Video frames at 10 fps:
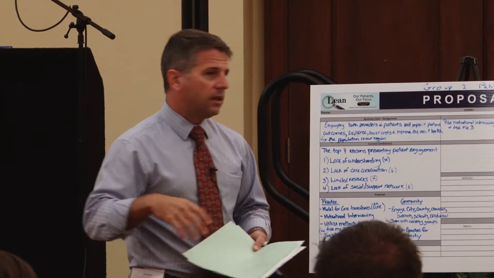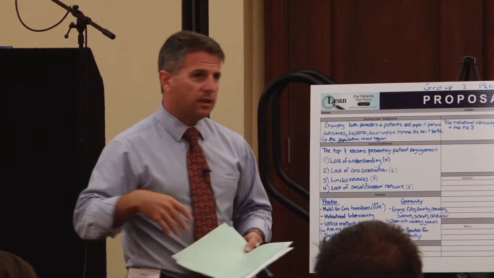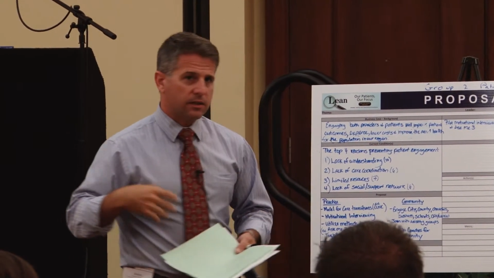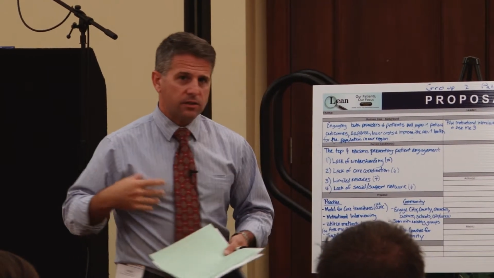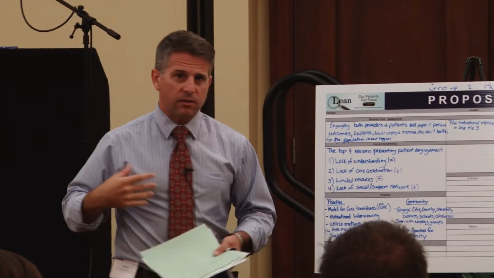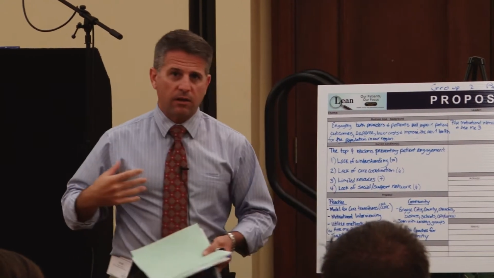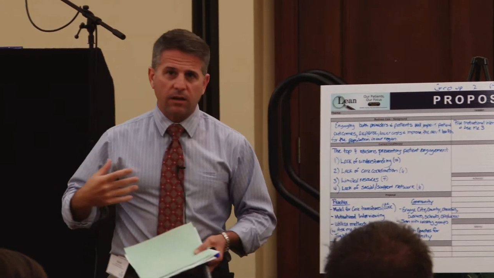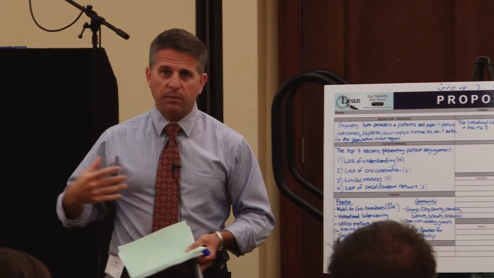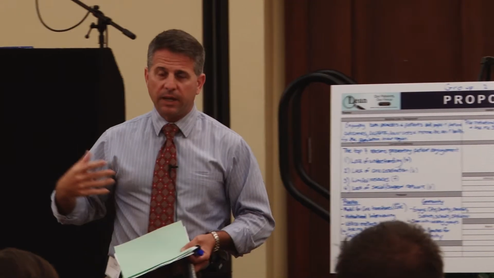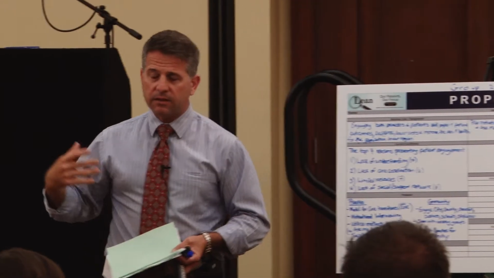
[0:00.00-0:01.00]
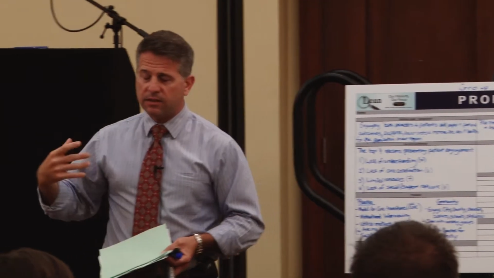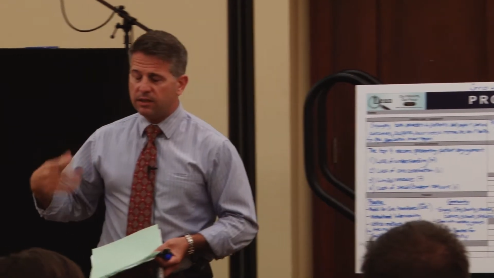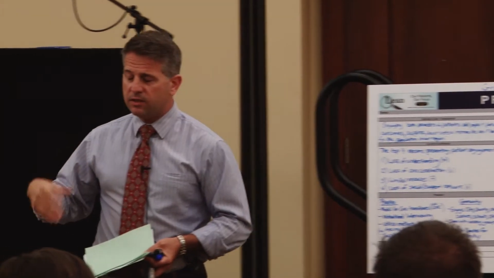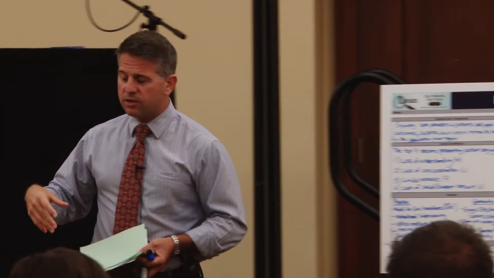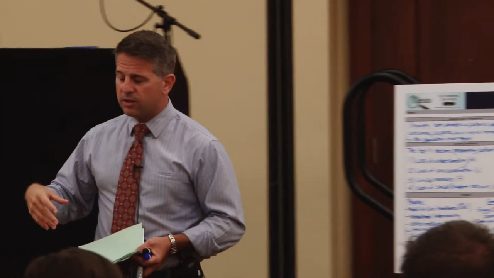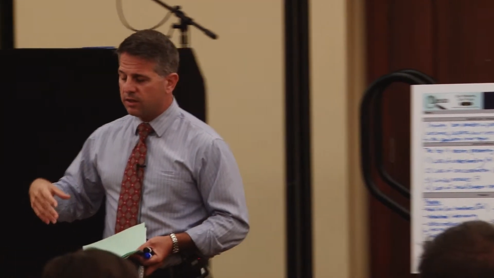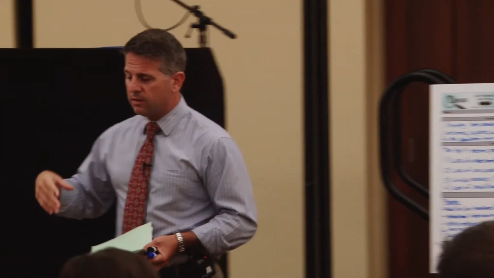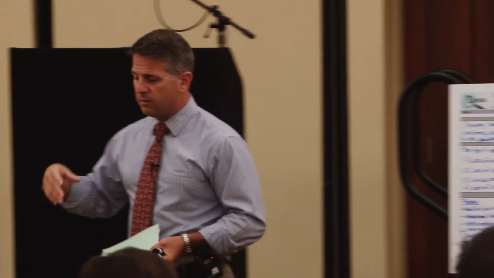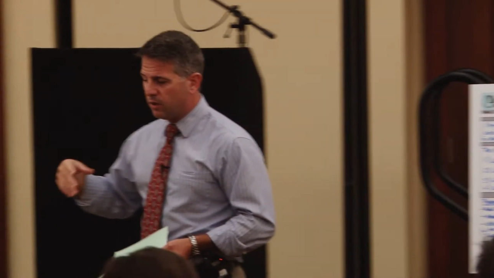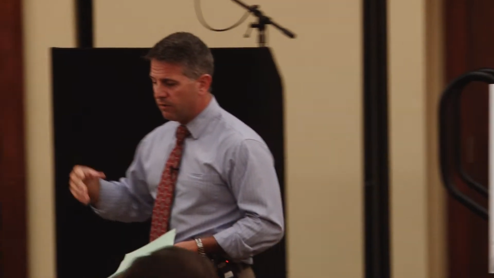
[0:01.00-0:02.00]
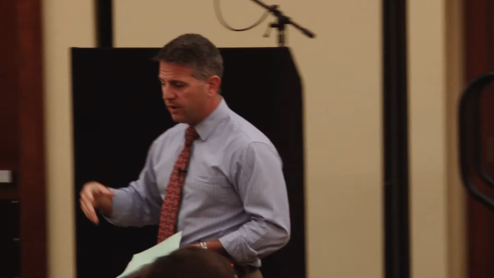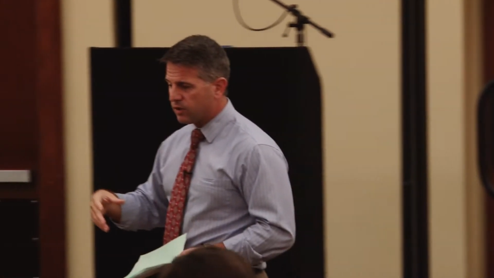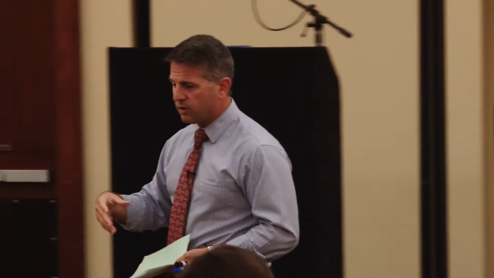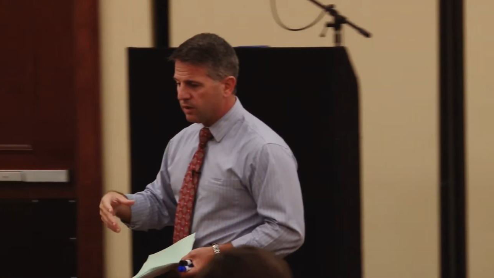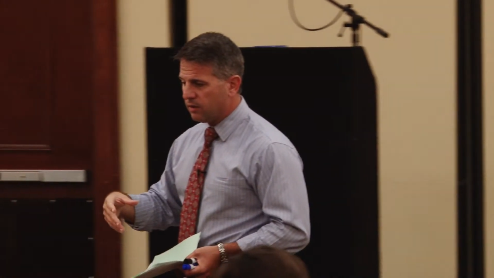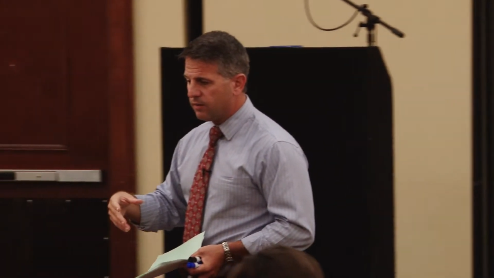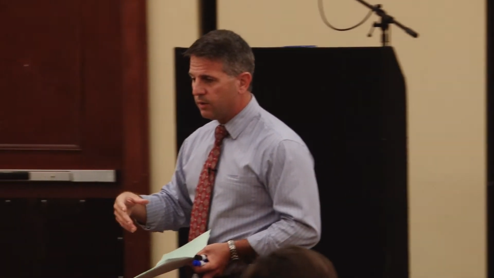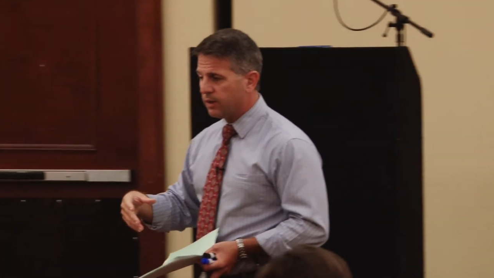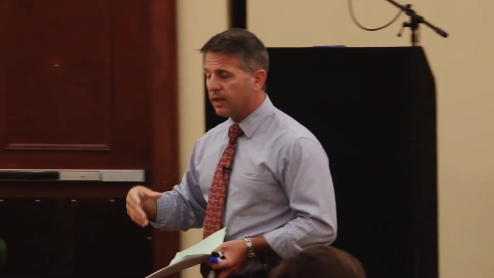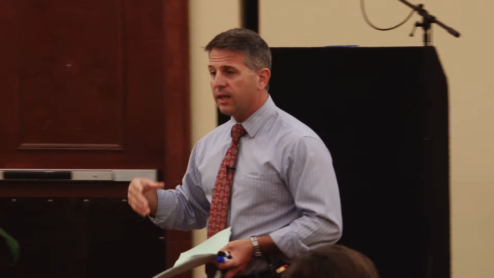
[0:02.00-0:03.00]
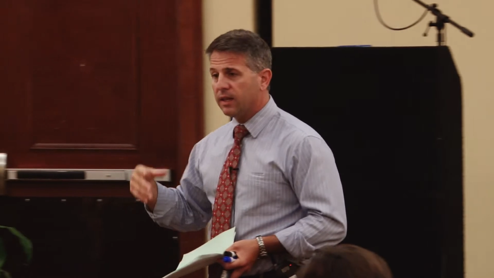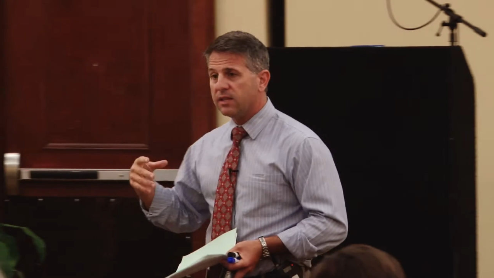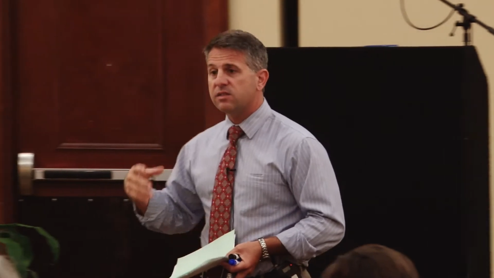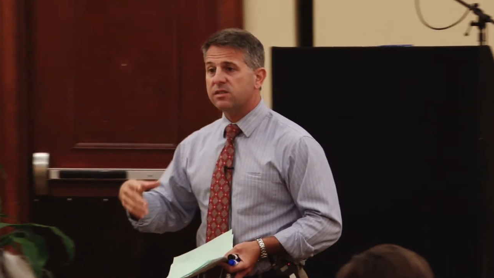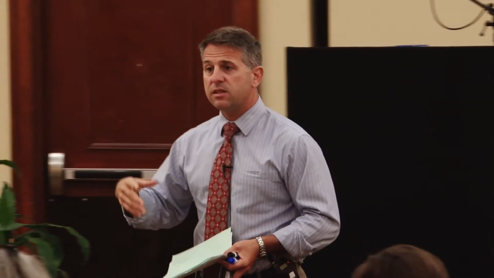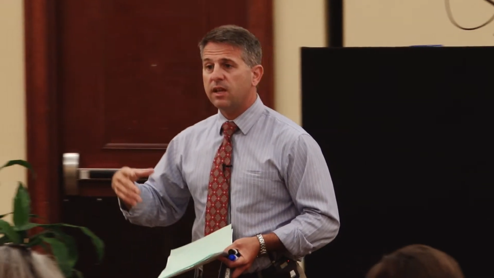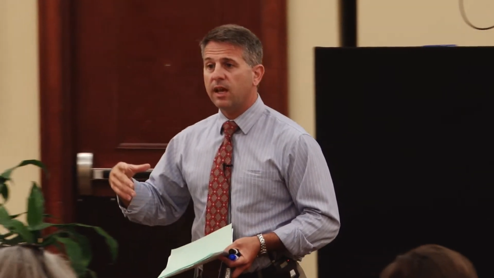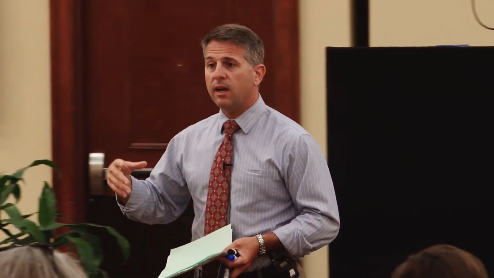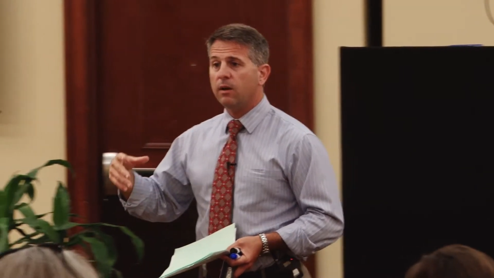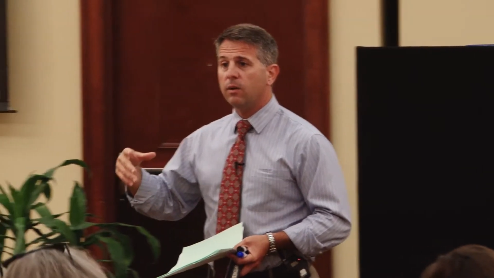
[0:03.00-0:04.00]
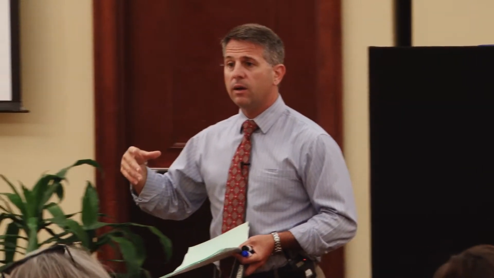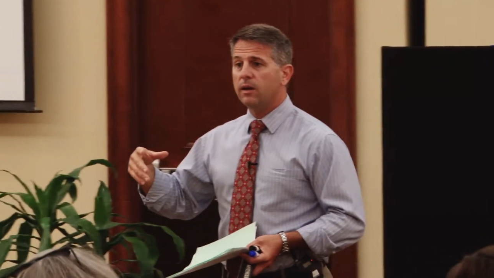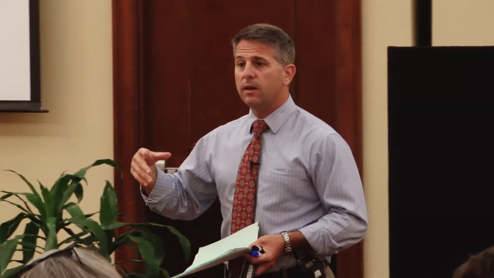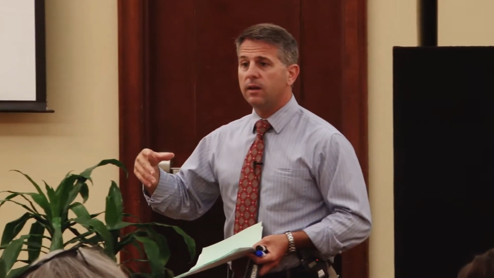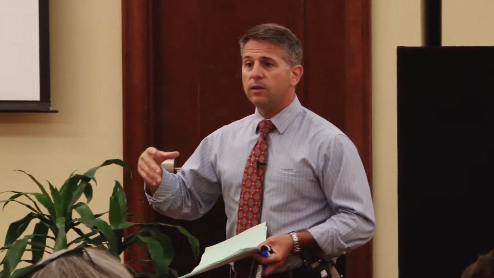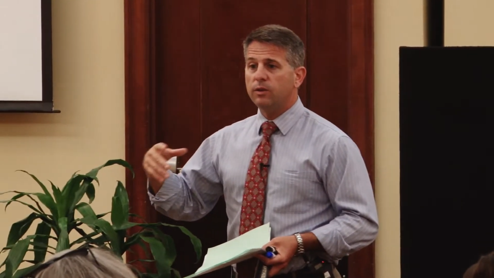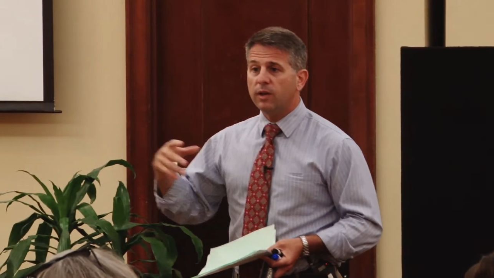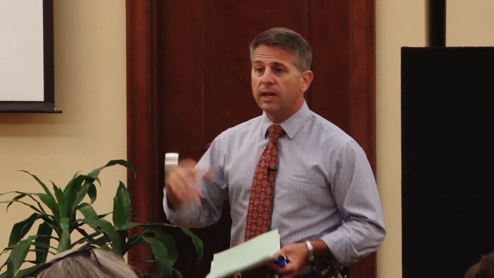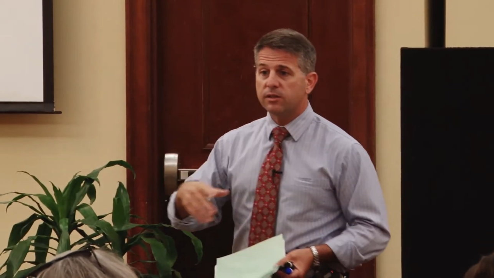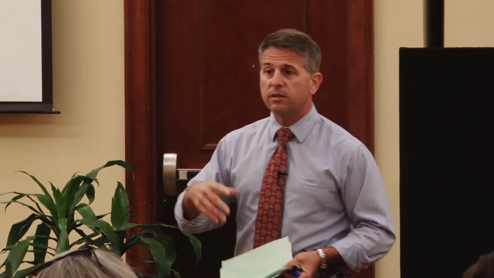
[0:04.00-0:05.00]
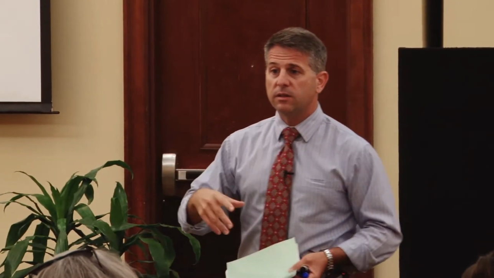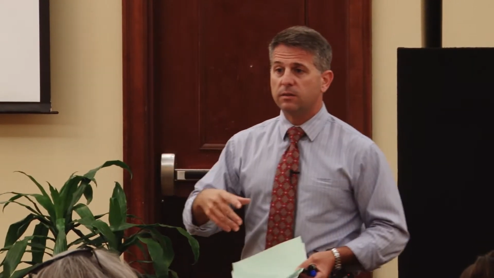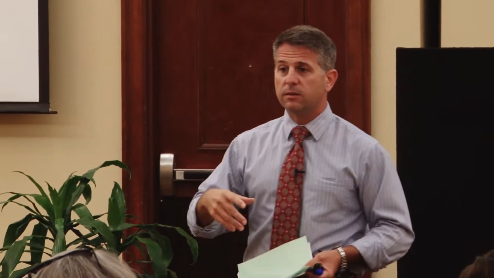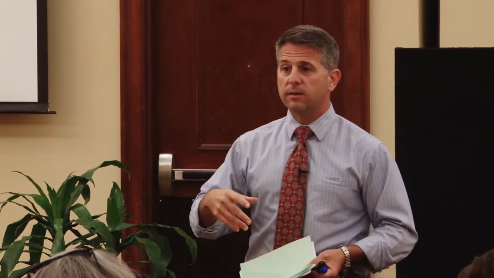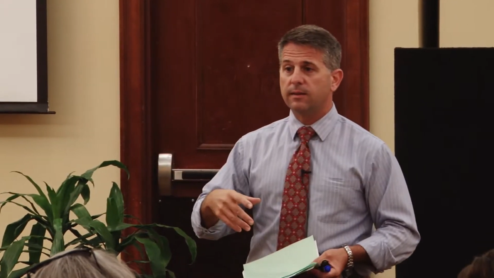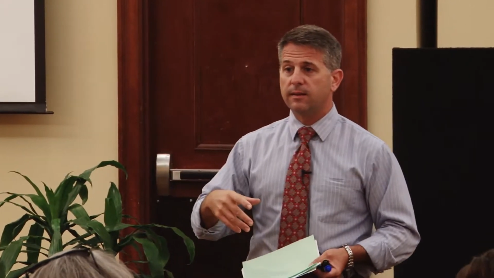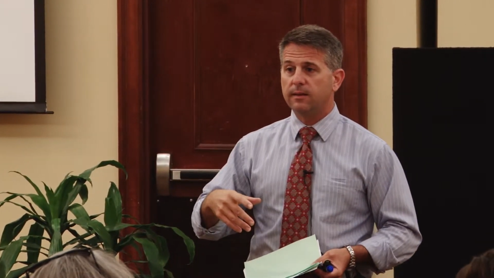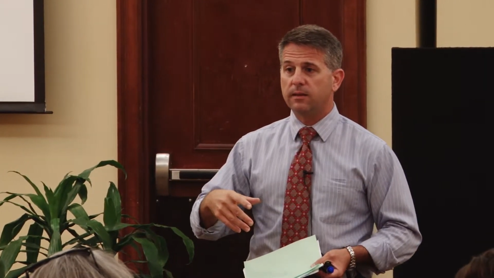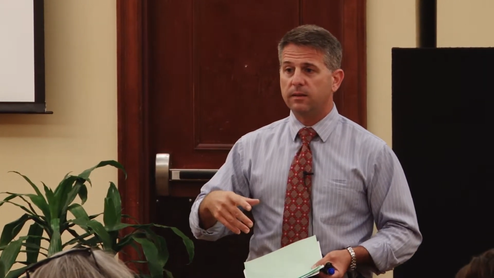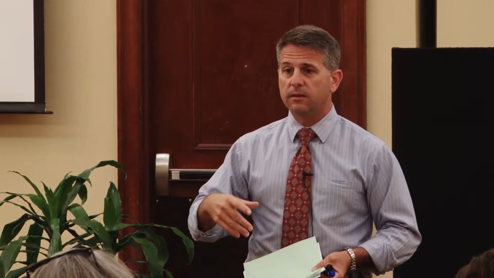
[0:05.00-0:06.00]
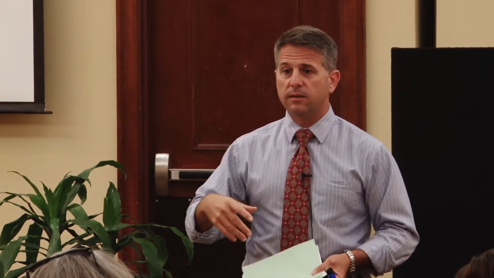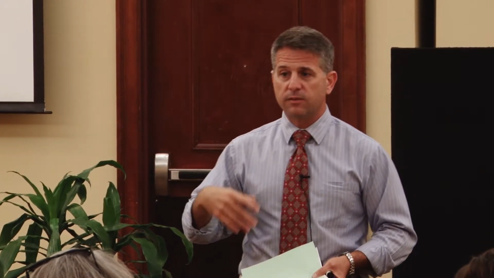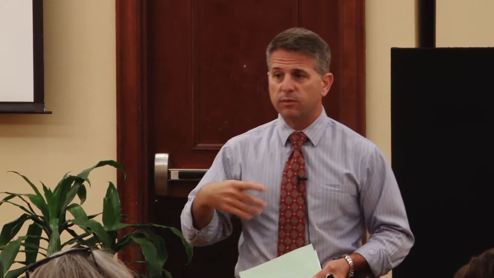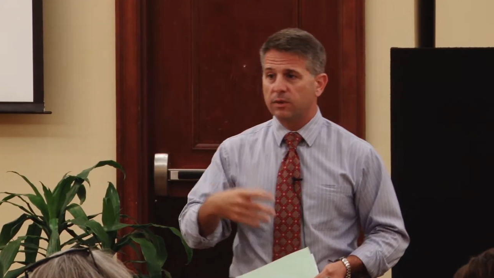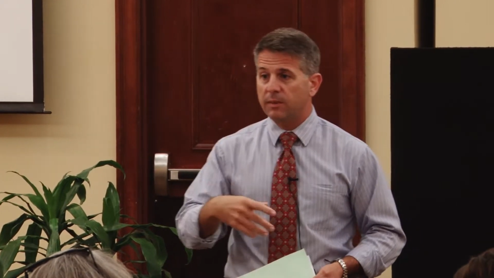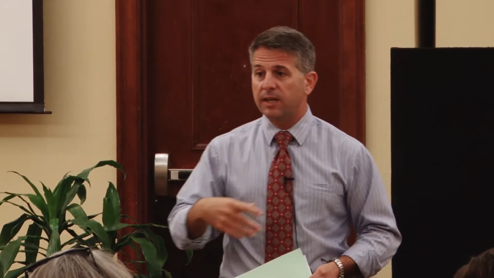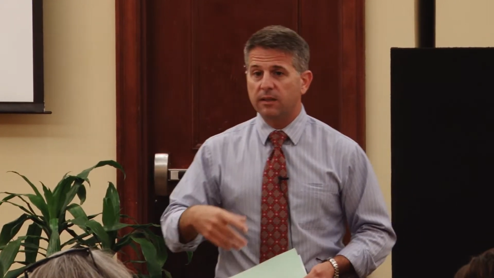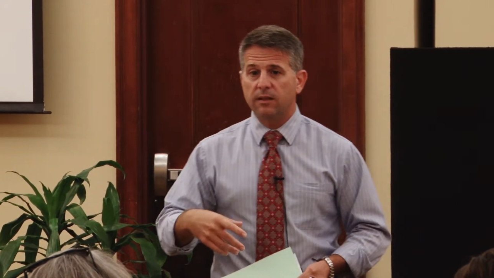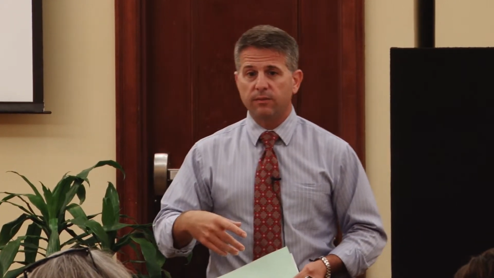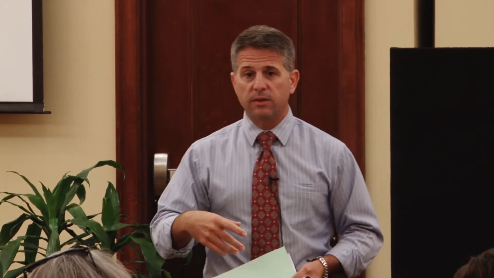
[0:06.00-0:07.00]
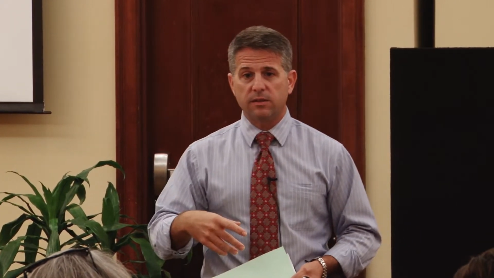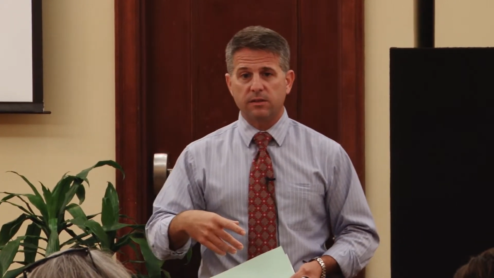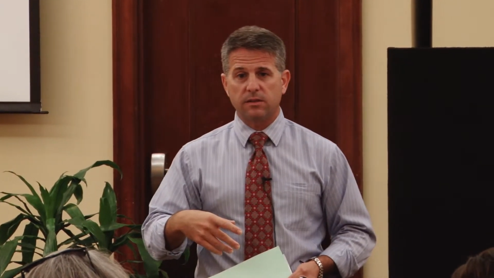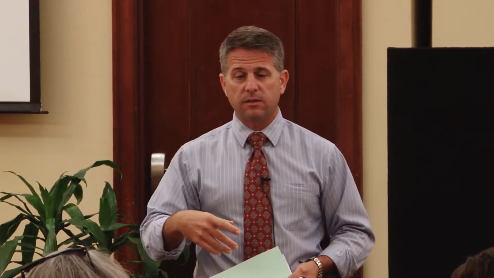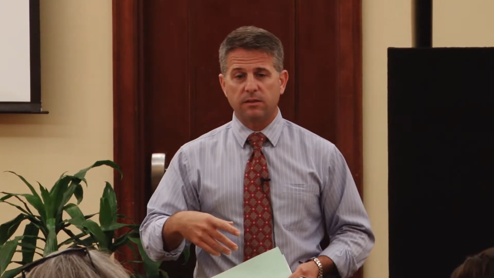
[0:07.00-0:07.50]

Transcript: let's talk about teaching motivational interviewing, and let's see how you guys do. Does it really make a difference?